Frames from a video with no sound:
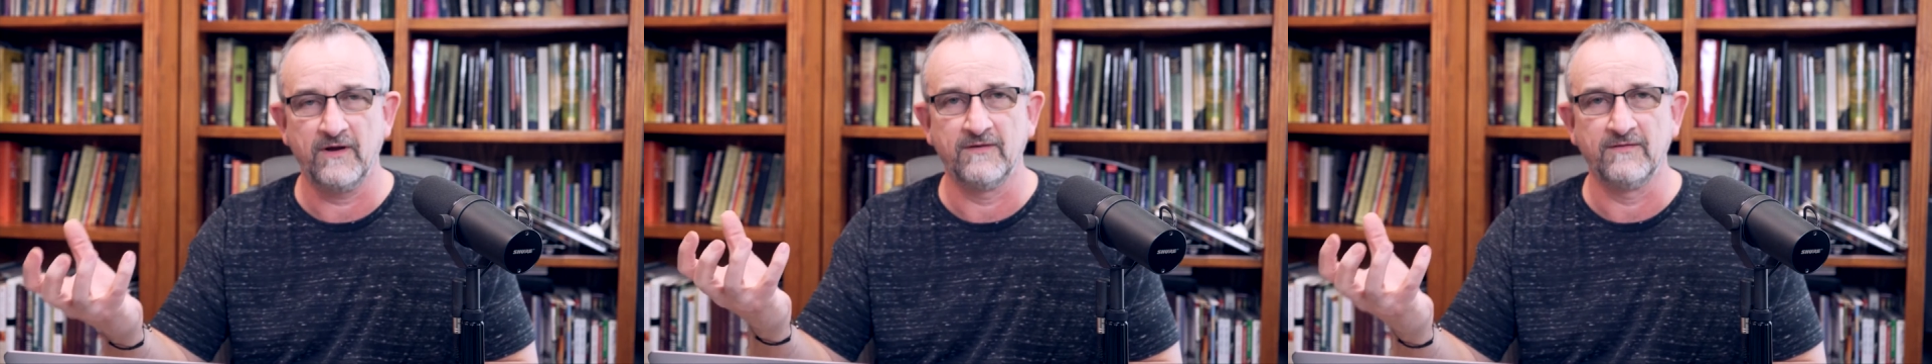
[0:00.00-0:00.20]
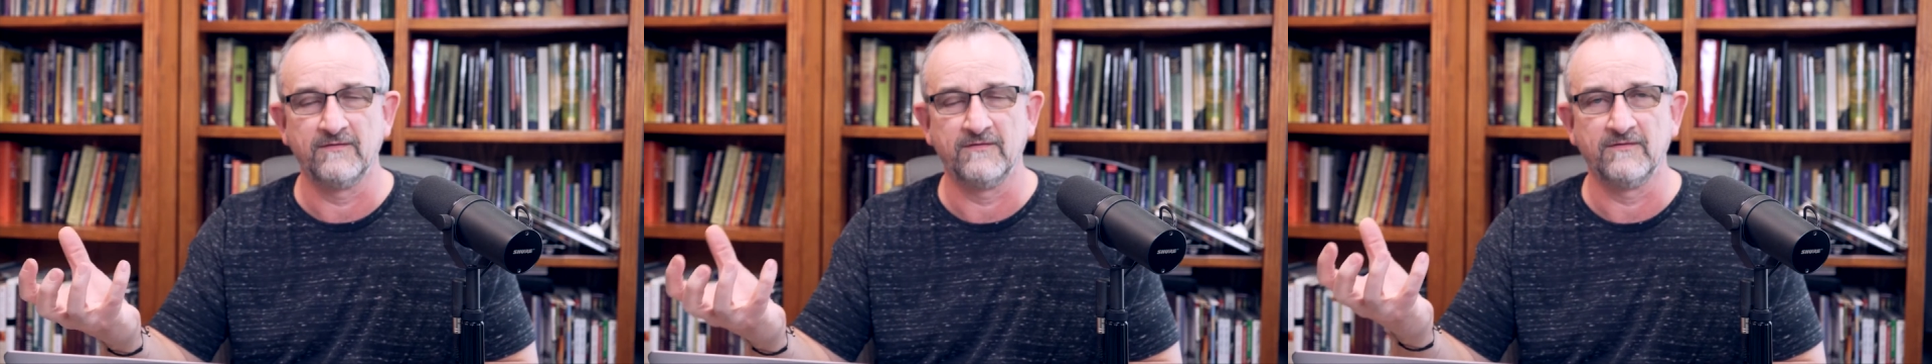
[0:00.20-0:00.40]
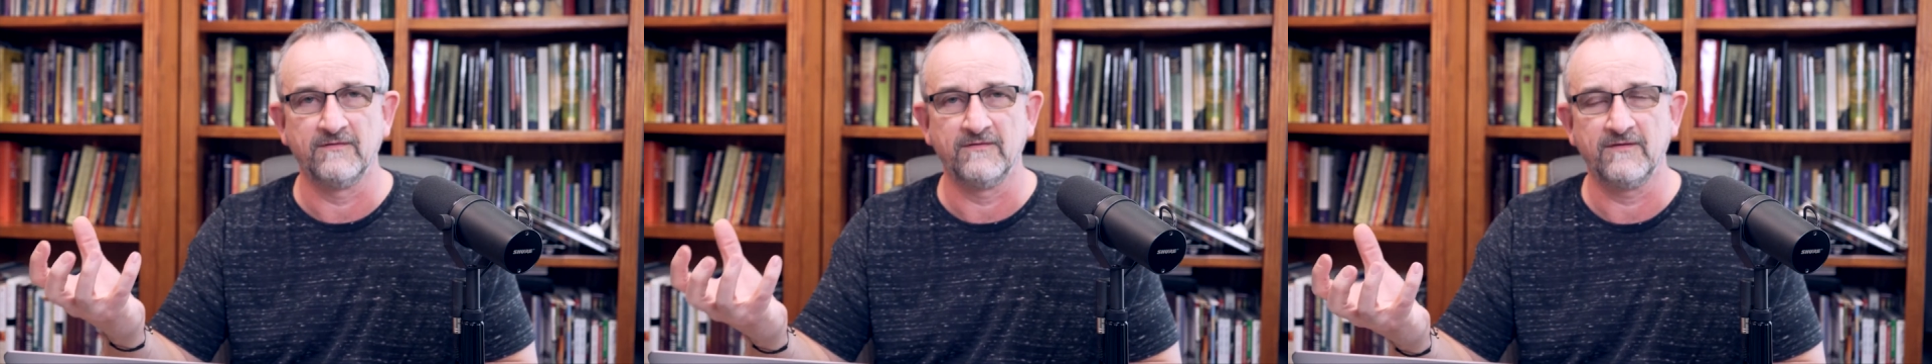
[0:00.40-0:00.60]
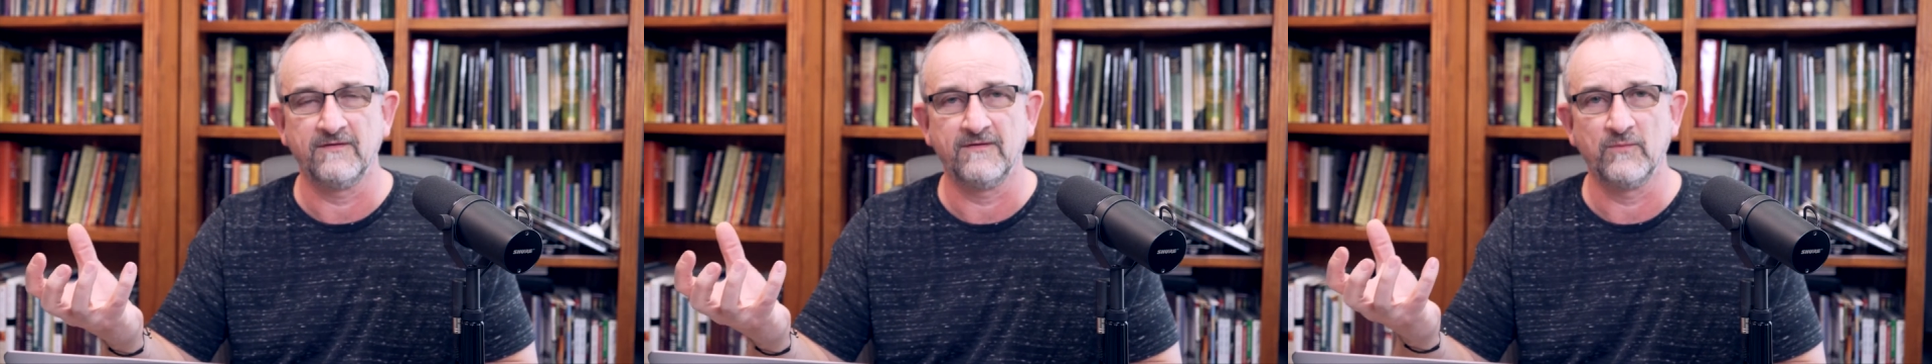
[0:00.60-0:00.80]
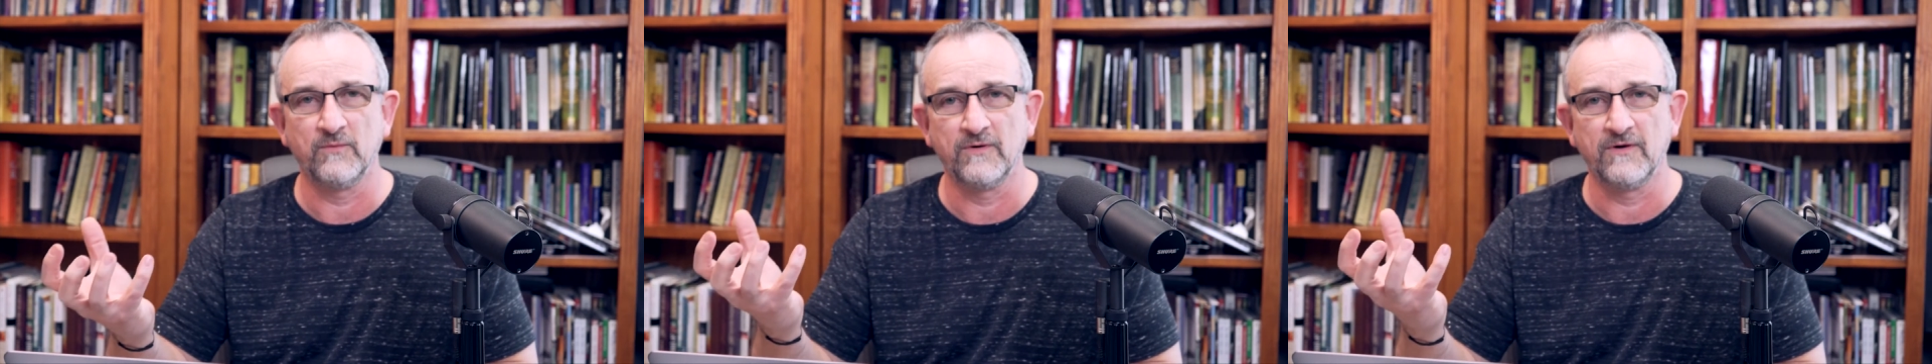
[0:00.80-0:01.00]
in
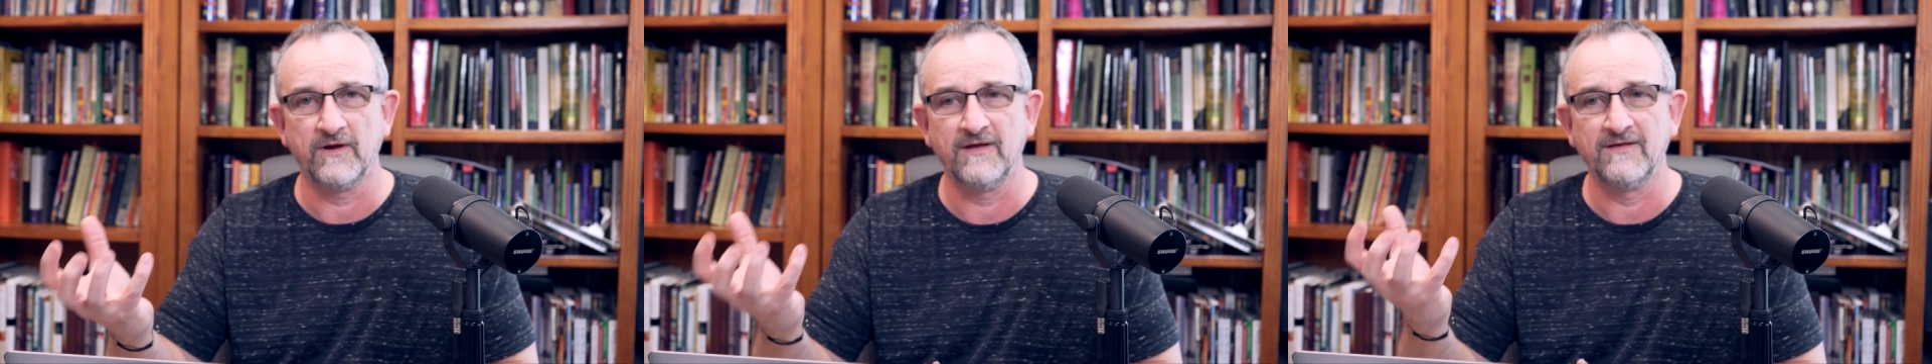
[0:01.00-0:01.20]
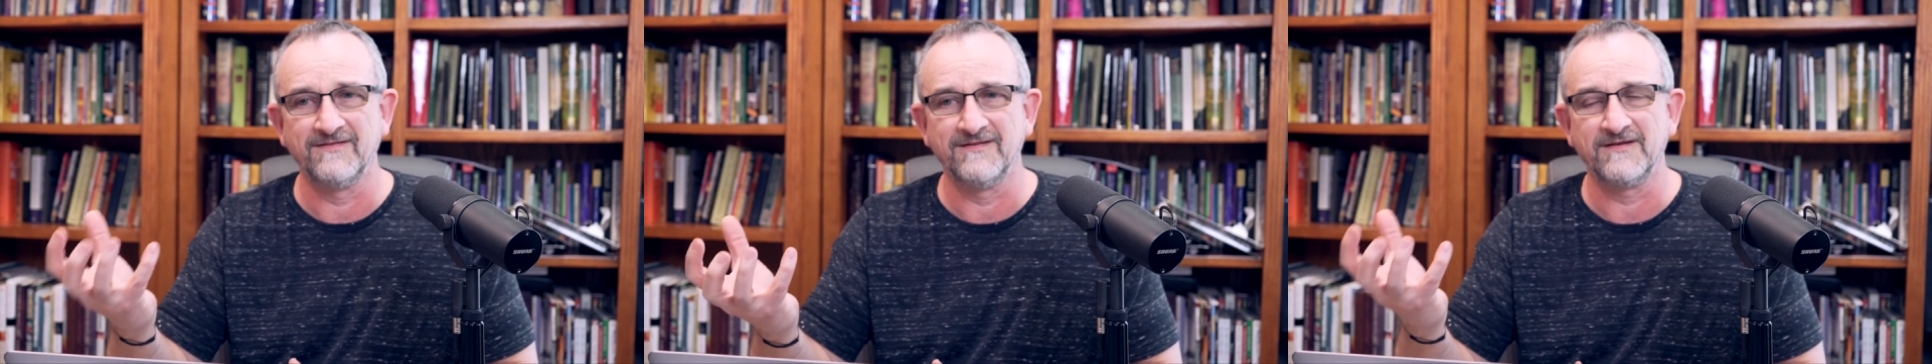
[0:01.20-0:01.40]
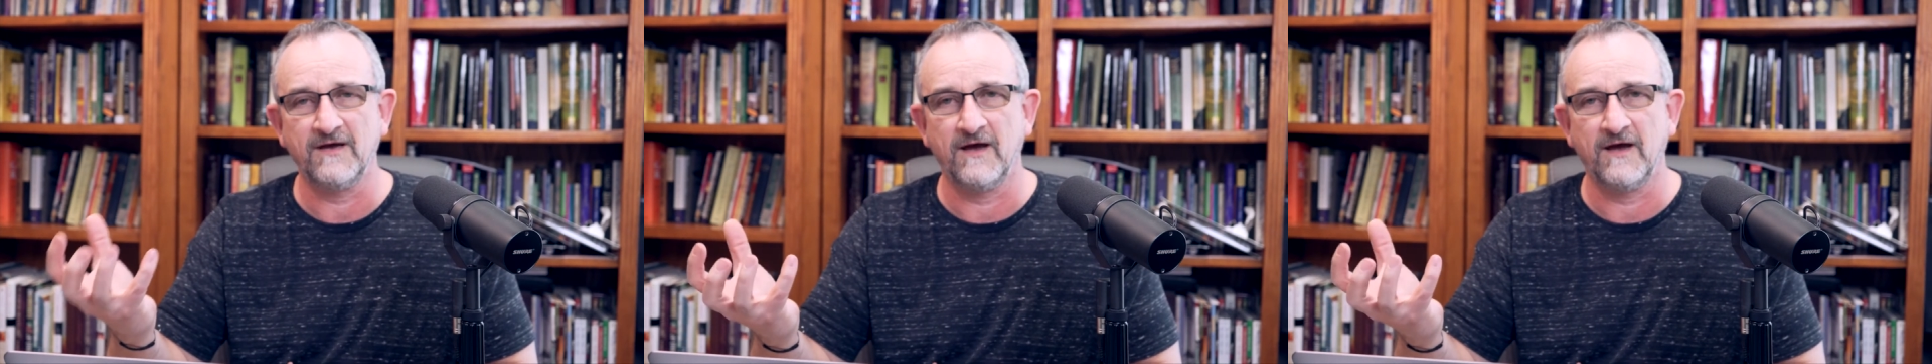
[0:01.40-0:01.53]
the